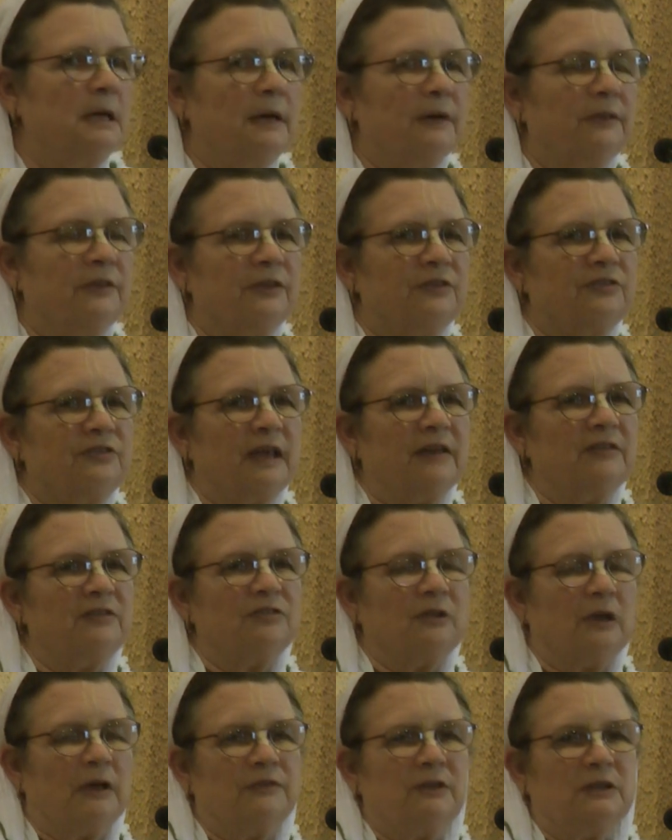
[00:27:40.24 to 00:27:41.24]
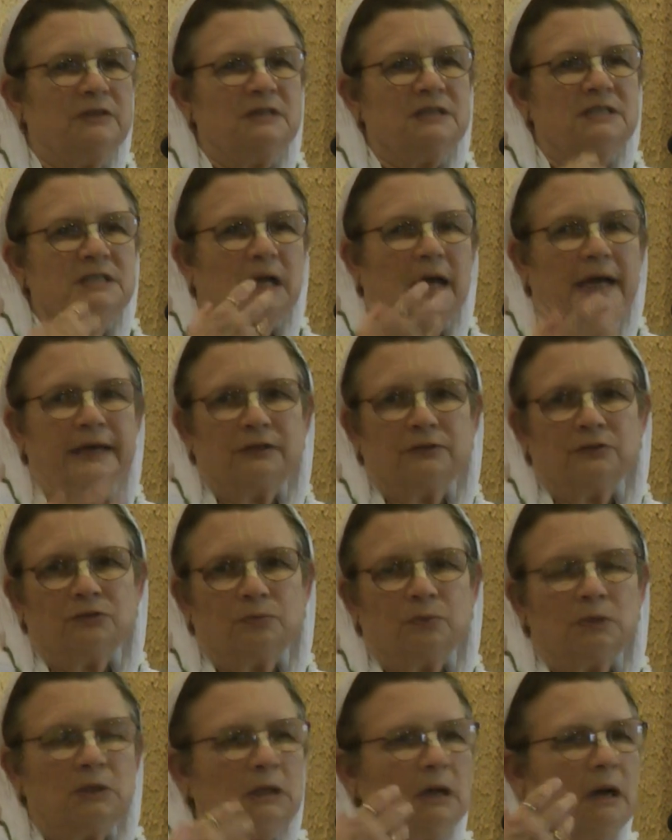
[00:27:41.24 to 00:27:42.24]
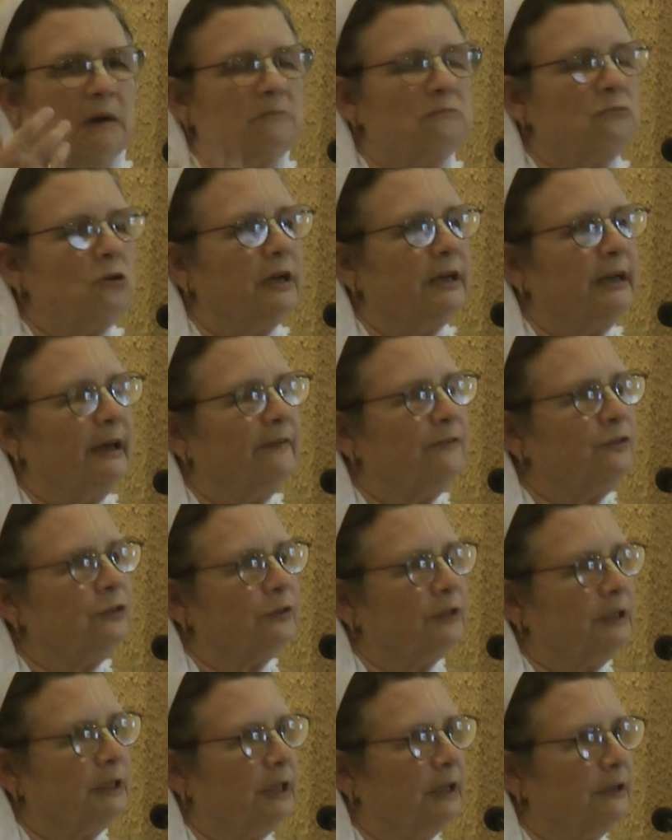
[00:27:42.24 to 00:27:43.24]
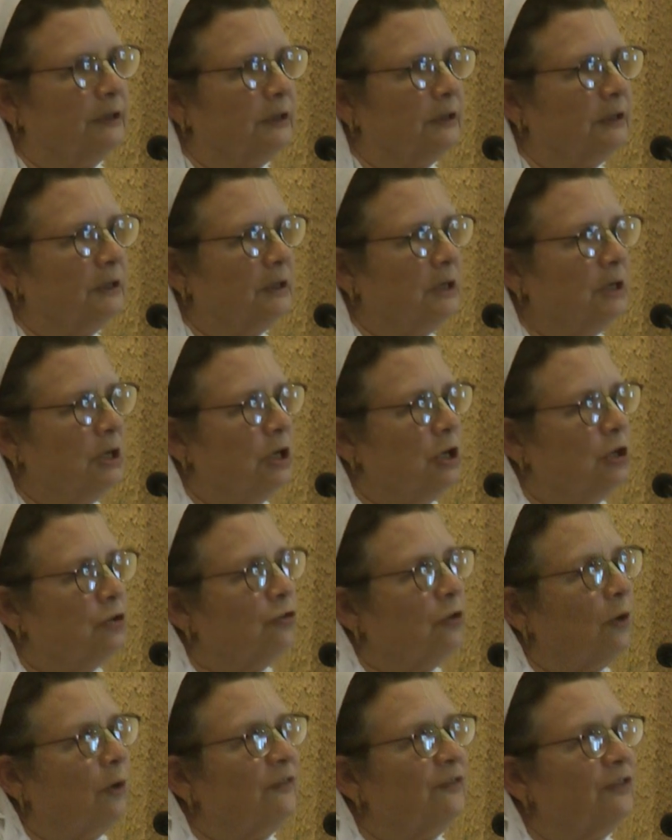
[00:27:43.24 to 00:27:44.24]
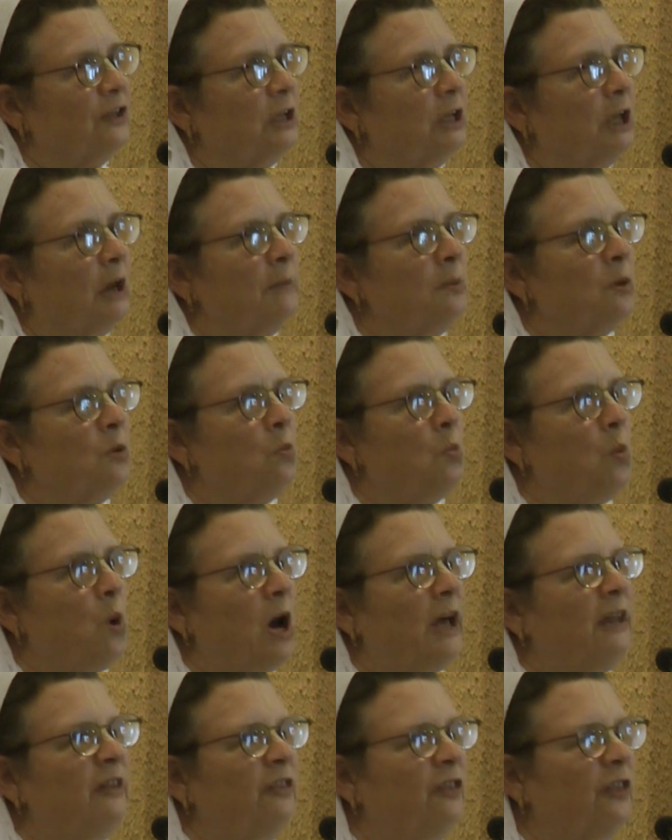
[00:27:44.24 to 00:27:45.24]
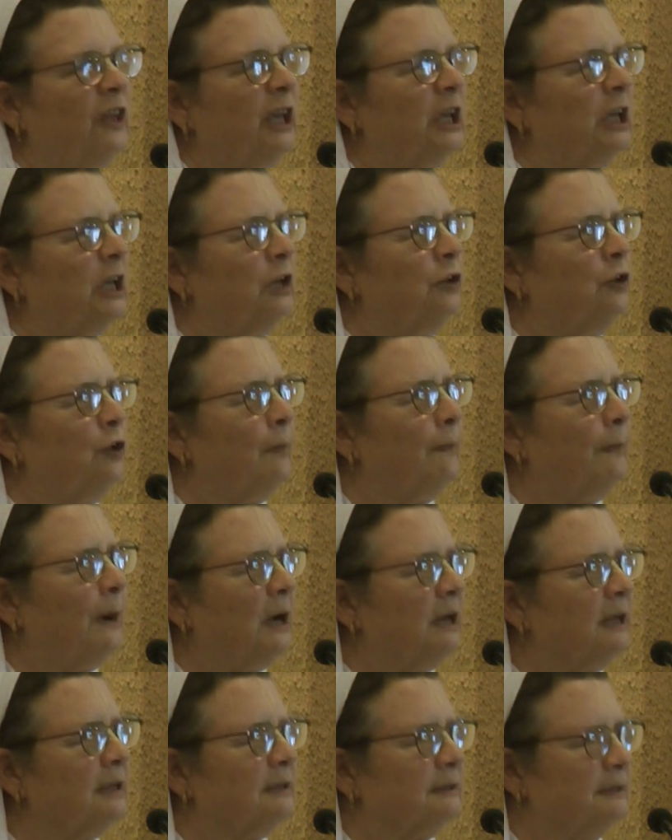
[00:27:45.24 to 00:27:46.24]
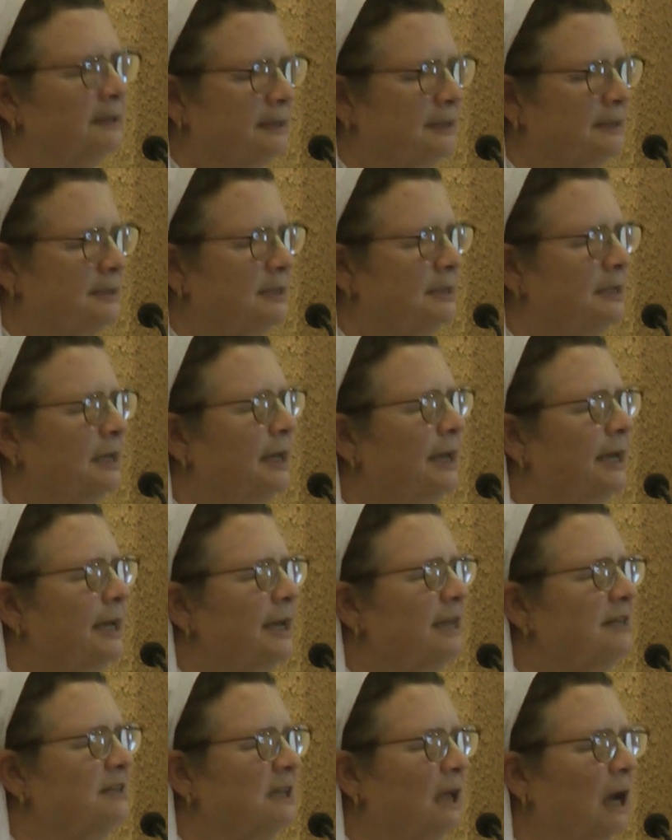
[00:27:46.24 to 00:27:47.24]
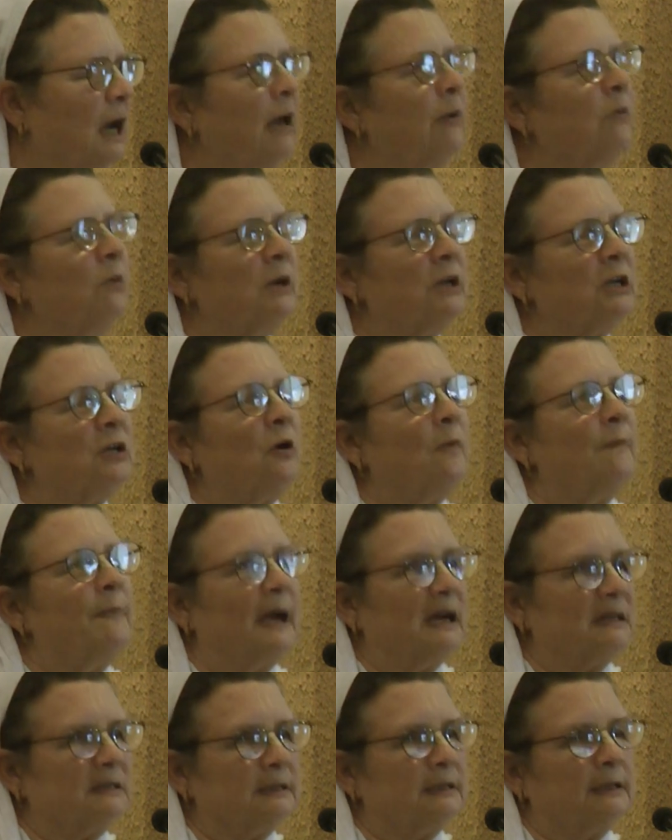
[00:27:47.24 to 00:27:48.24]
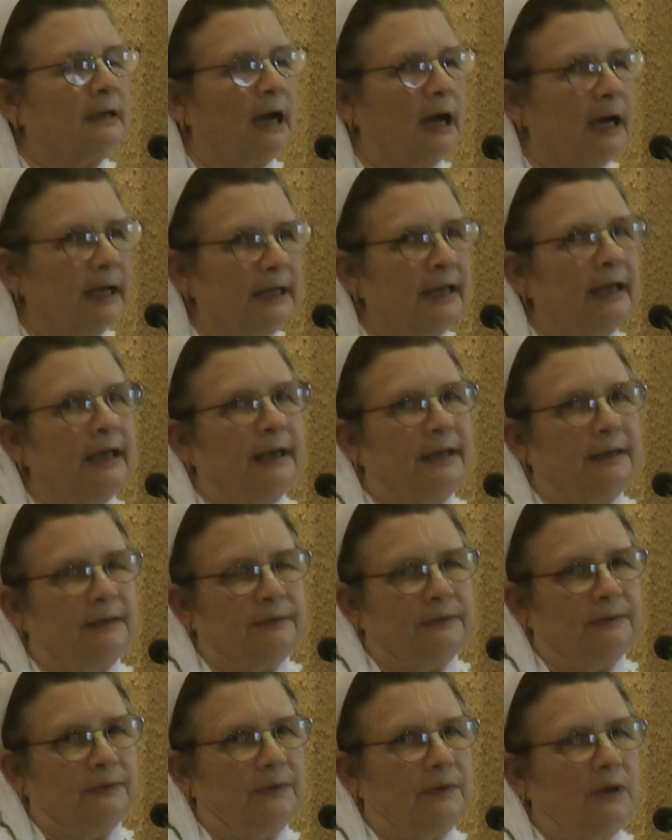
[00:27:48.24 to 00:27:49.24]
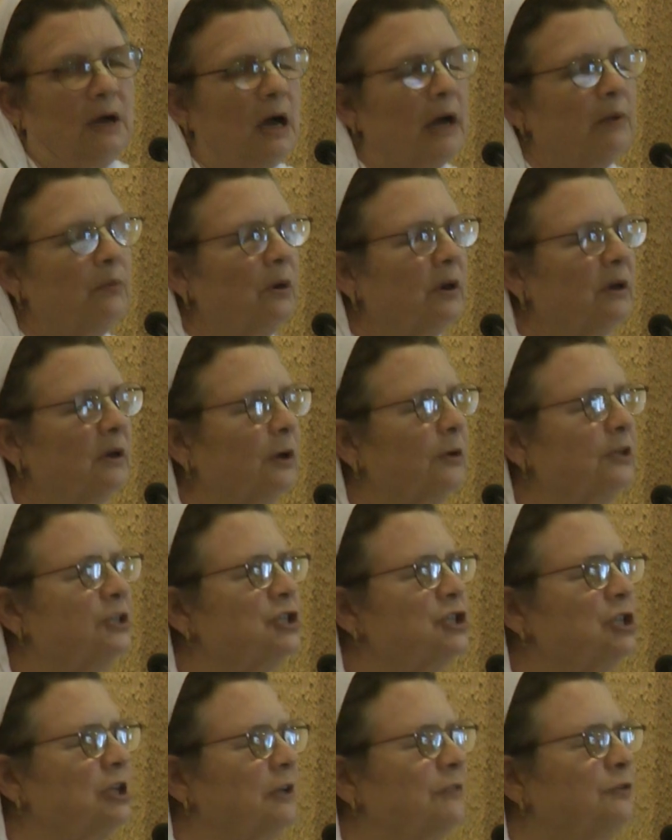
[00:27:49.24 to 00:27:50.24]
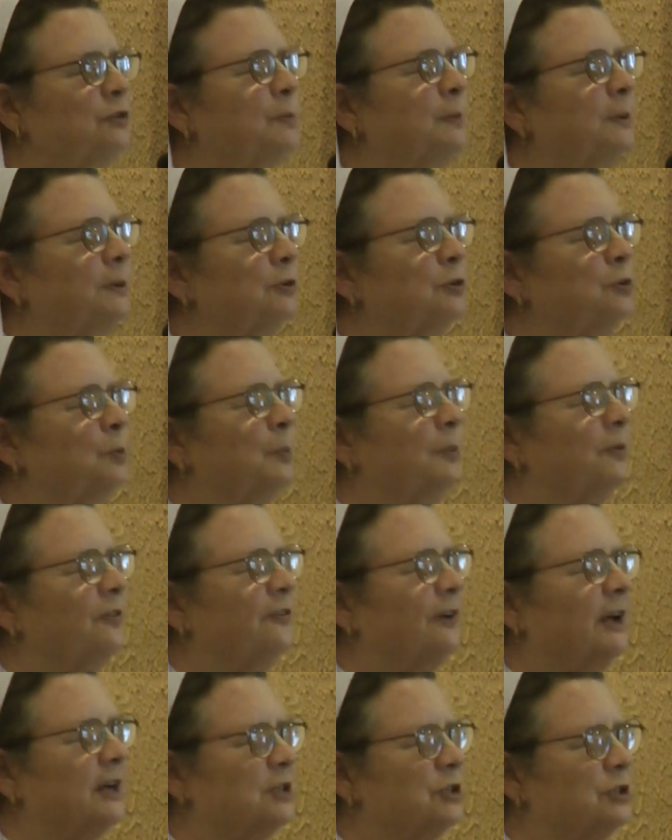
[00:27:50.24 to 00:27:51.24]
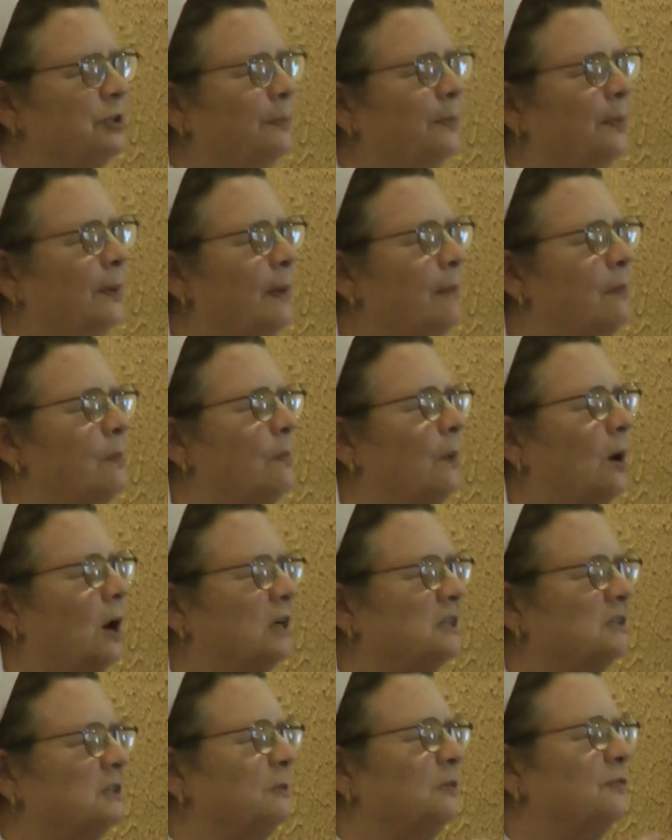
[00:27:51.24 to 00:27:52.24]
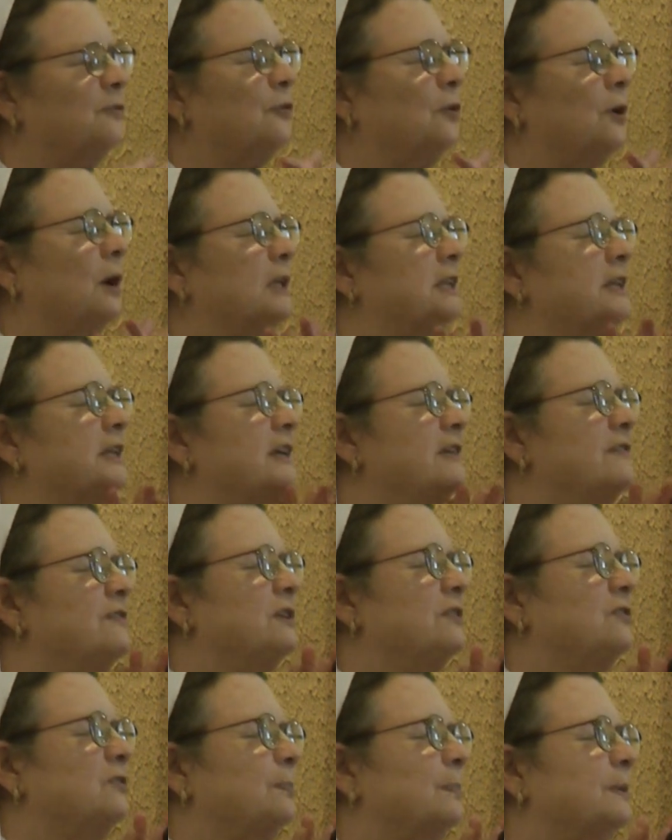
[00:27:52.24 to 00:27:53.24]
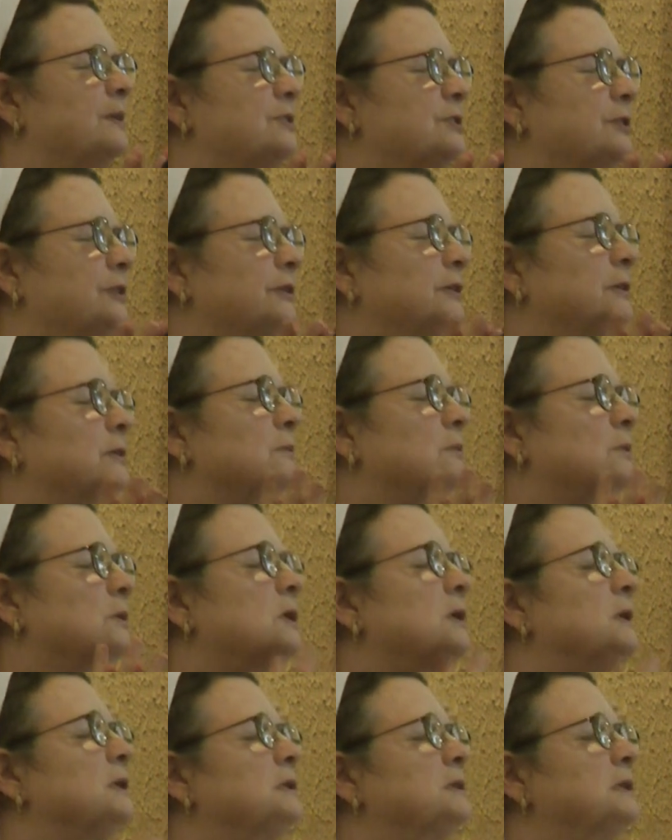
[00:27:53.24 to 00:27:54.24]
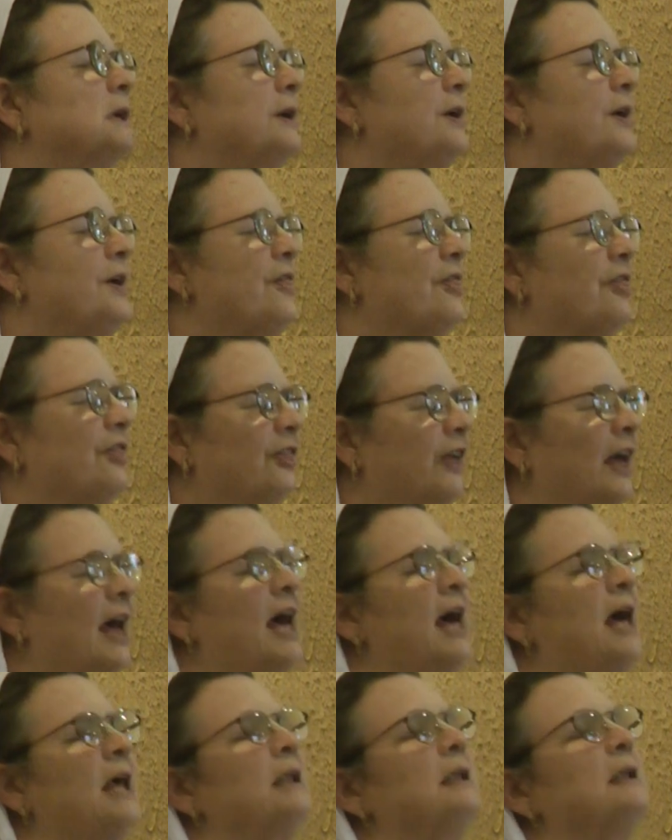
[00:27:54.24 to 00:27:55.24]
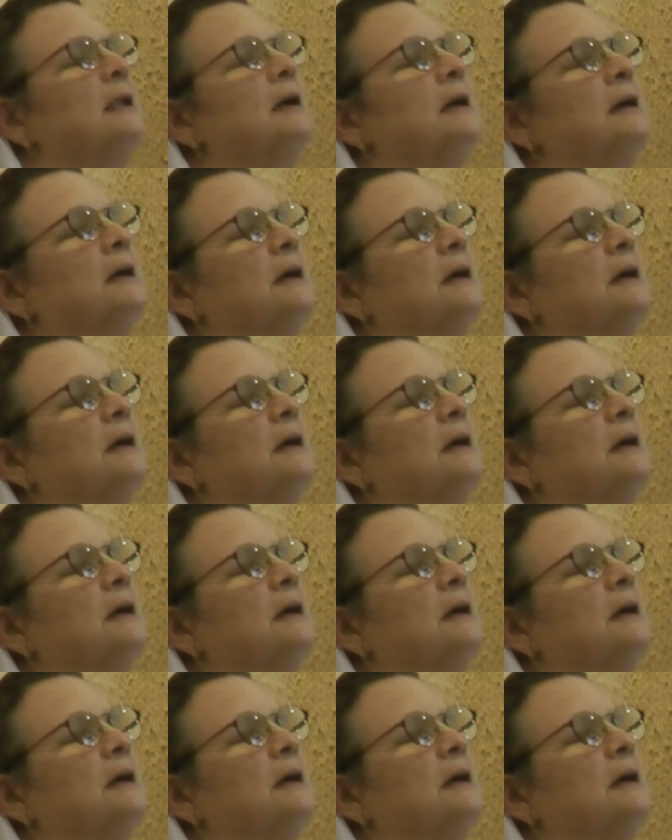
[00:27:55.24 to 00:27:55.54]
The desires will come one after the other. So if the number one thing in your bucket list is that I want to go back to Godhead, I want to achieve spiritual perfection, prema bhakti, before I leave this material world, then